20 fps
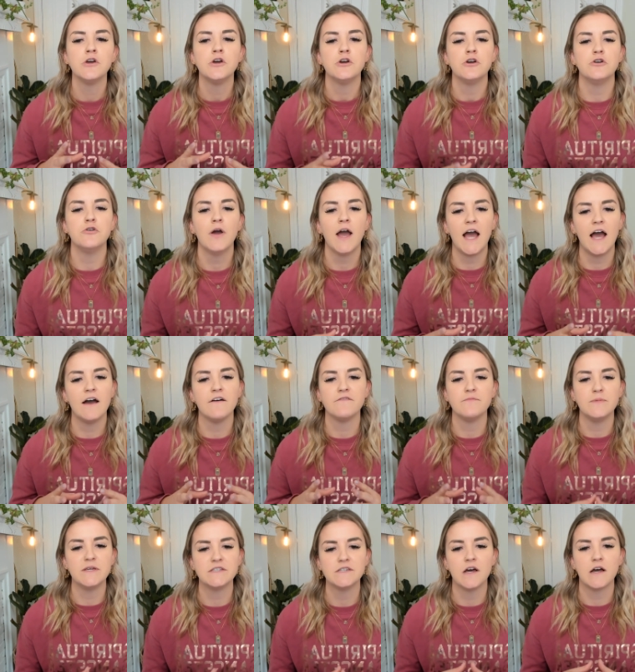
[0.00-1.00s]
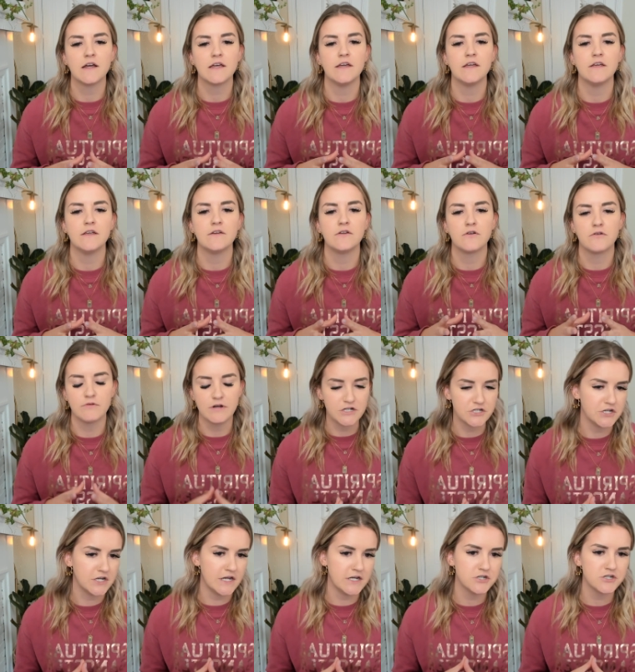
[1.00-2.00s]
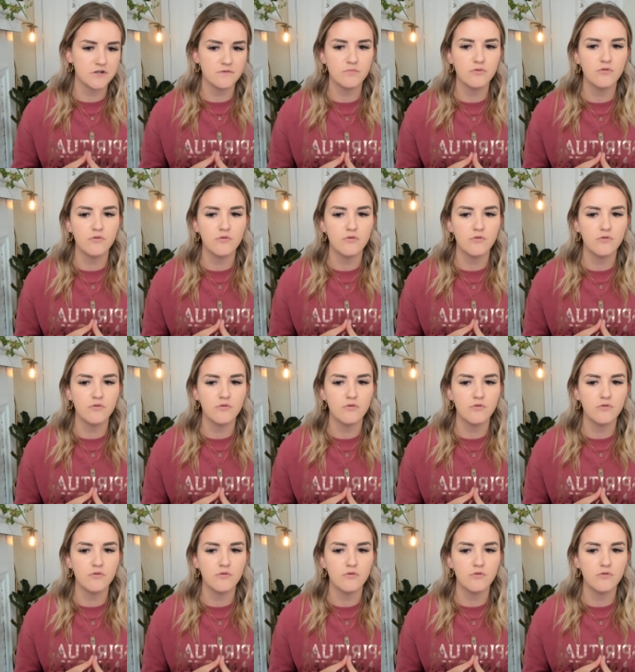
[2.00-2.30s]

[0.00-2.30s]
who have Mintakan origination,